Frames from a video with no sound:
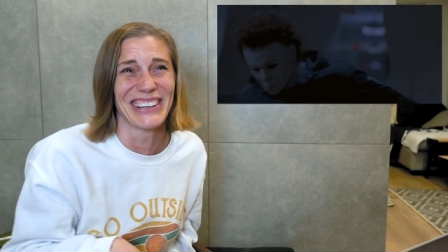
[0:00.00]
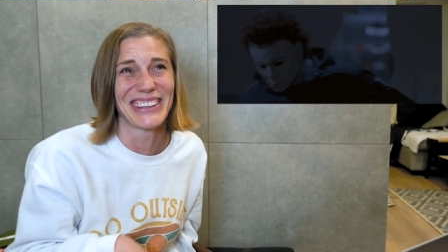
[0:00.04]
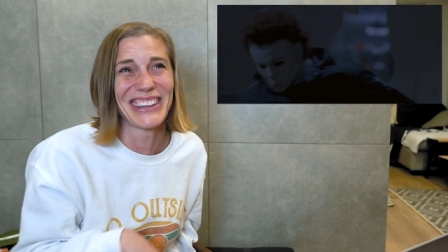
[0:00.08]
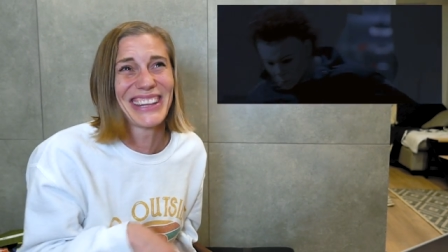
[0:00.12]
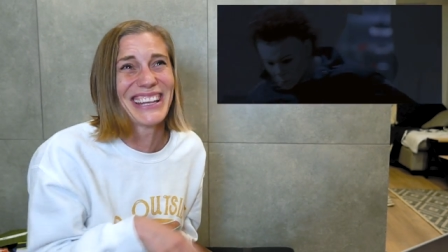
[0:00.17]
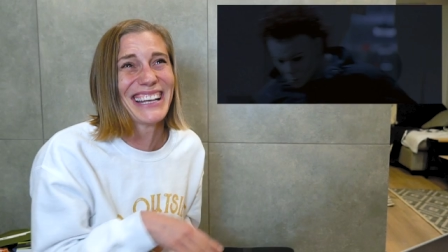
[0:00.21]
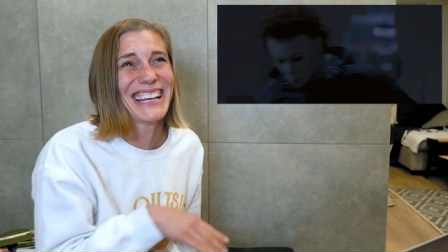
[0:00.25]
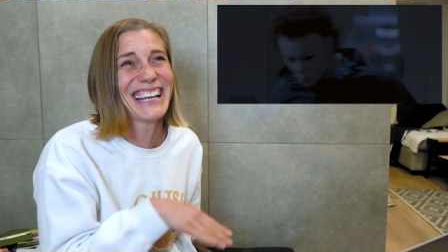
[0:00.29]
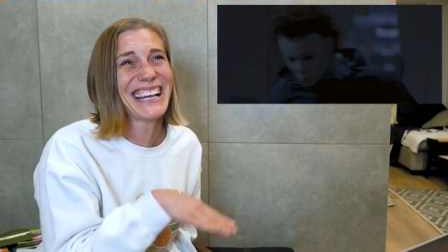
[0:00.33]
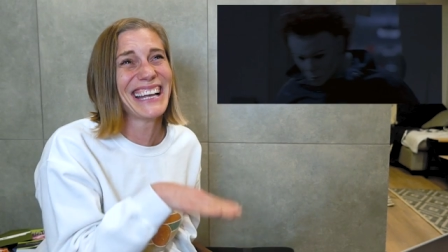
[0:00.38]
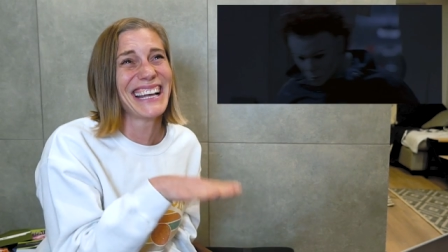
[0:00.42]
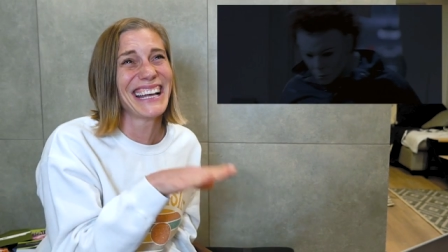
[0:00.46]
The
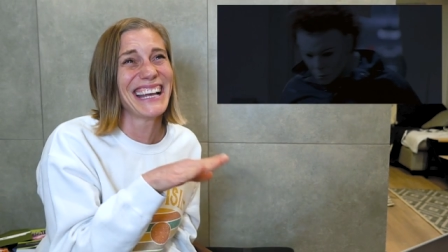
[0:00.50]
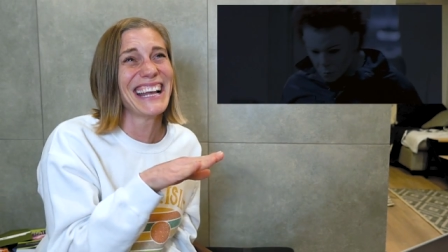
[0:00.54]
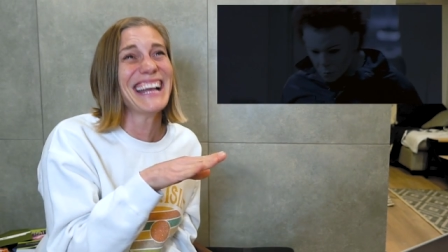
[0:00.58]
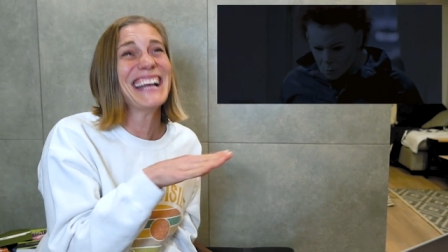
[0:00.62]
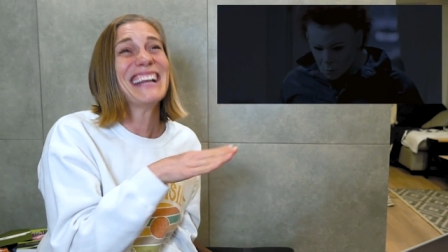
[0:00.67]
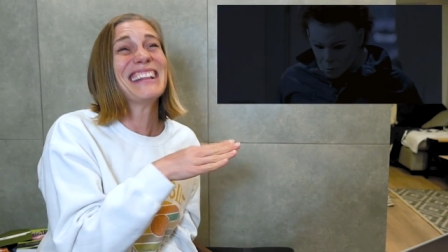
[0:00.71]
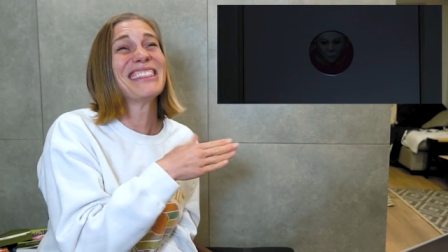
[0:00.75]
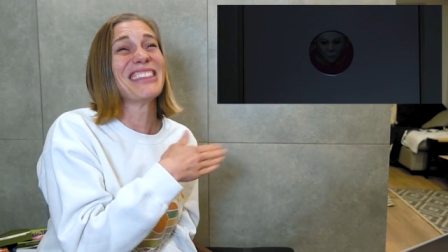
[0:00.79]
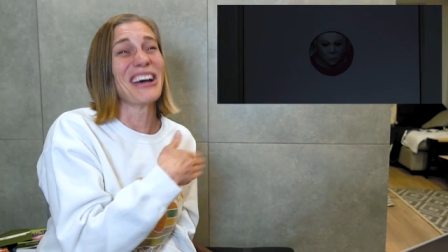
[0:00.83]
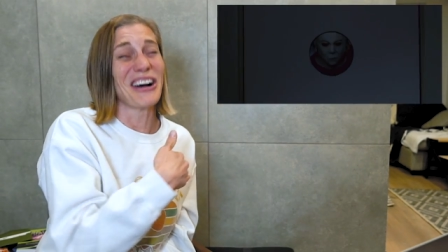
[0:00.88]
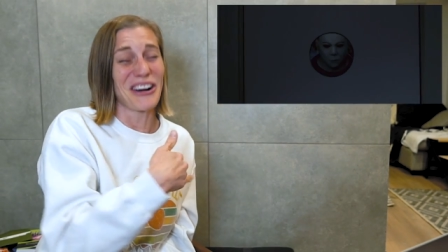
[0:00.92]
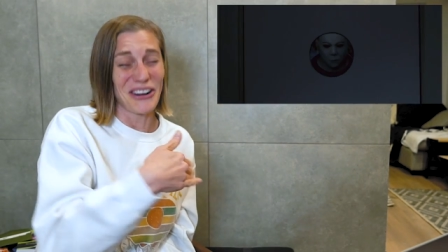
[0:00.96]
whole
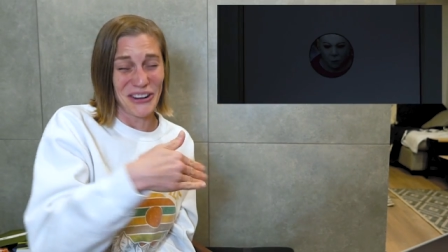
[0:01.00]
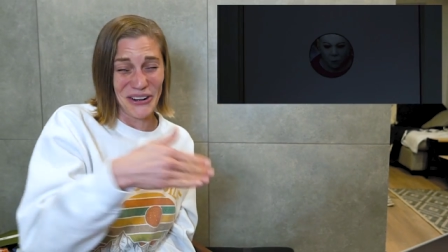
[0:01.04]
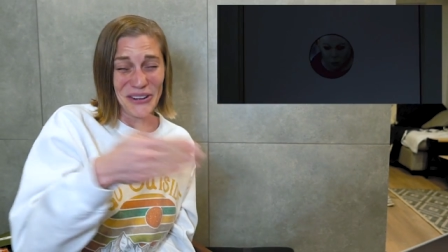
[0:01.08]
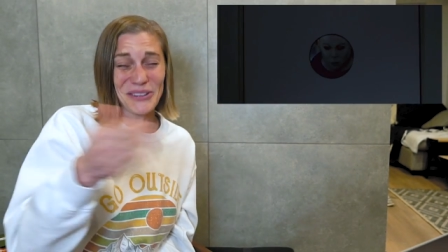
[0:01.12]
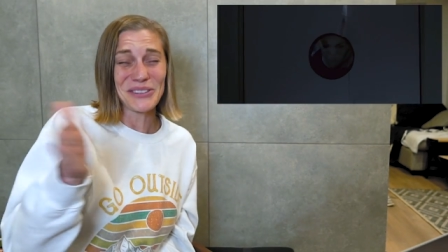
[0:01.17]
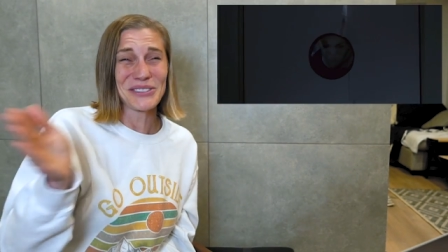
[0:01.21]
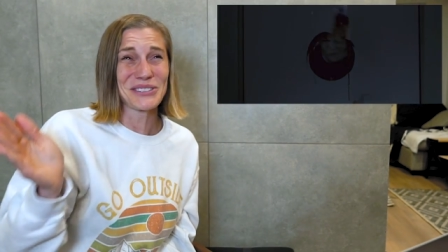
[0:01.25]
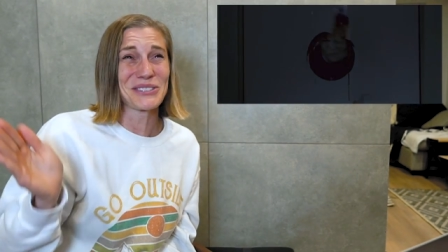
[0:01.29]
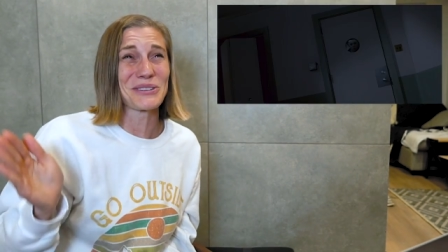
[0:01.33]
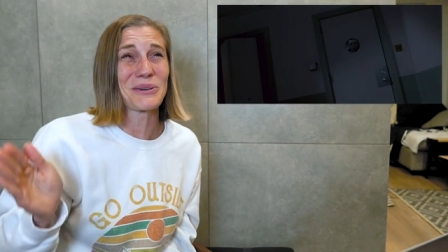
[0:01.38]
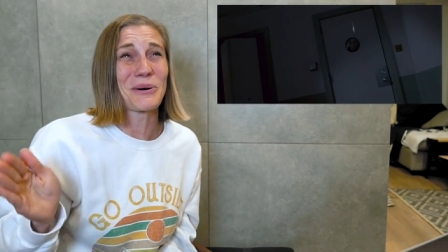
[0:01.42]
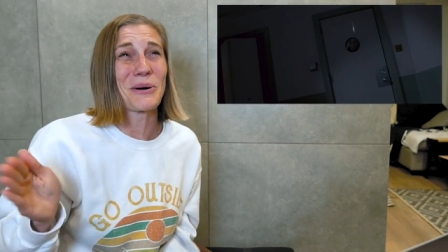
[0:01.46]
door. The
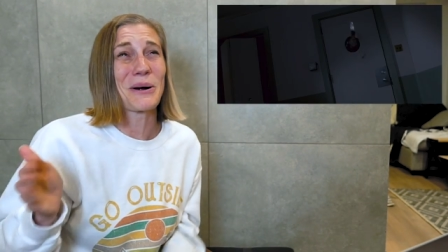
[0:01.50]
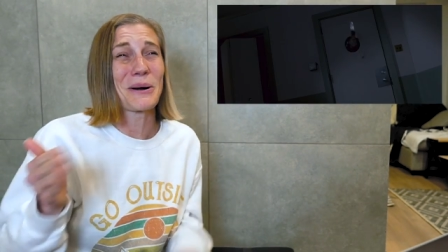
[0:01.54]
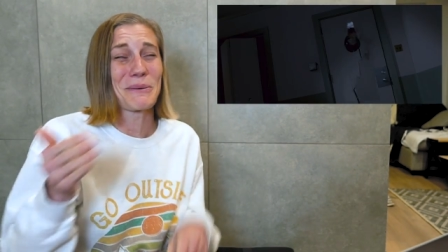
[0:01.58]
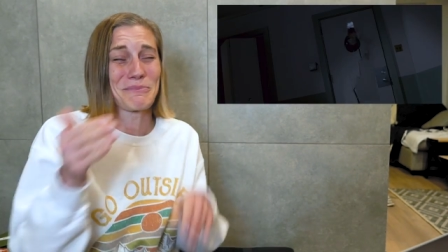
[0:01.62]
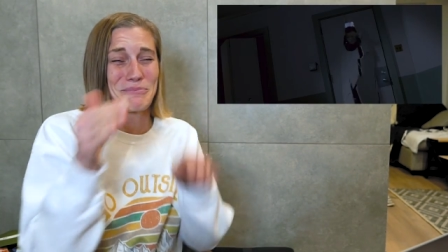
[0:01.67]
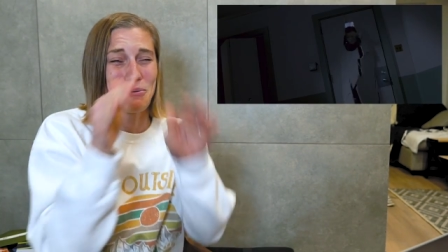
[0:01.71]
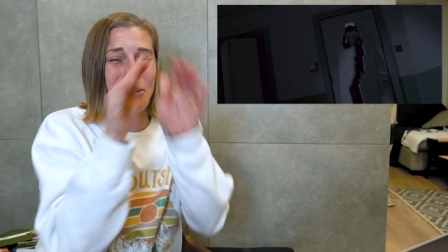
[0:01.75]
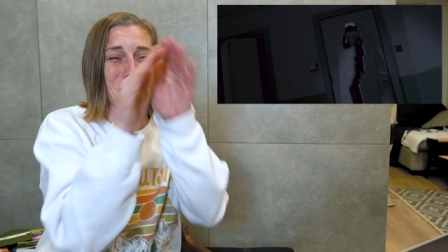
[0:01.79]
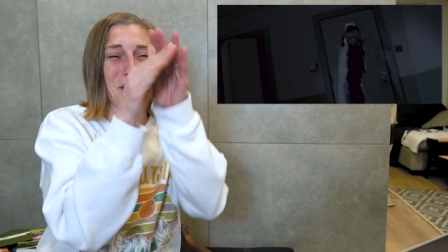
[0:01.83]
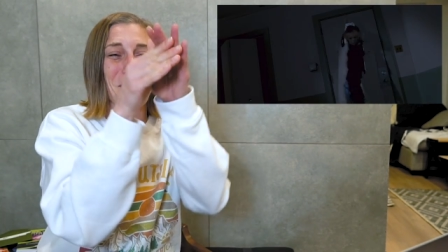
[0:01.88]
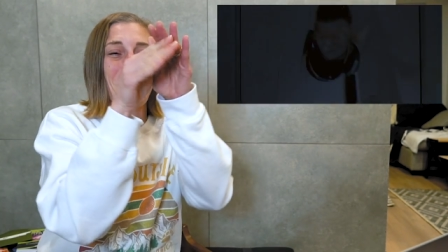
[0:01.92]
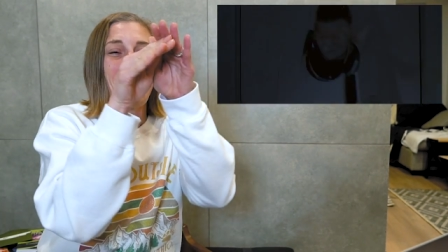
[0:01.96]
whole door
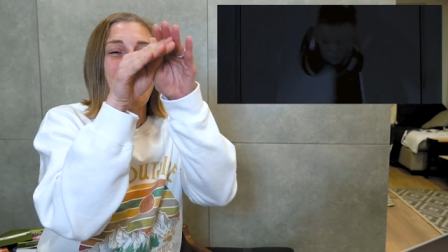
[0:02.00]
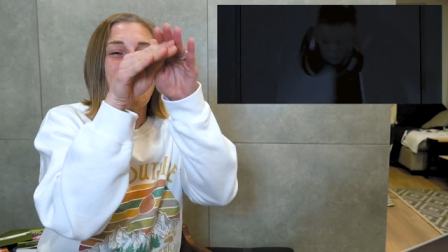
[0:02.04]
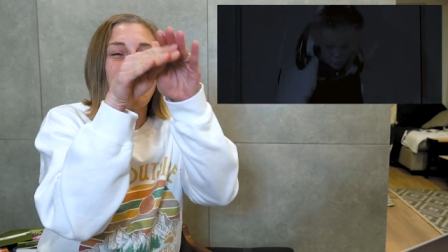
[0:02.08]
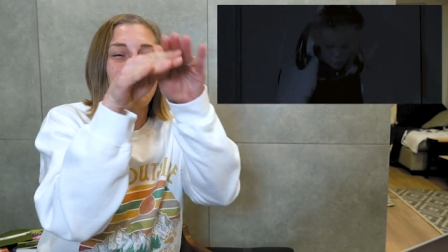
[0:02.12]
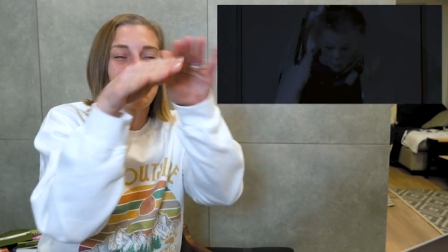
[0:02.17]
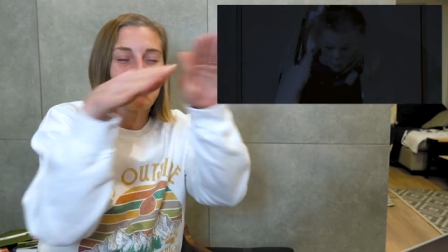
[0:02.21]
broke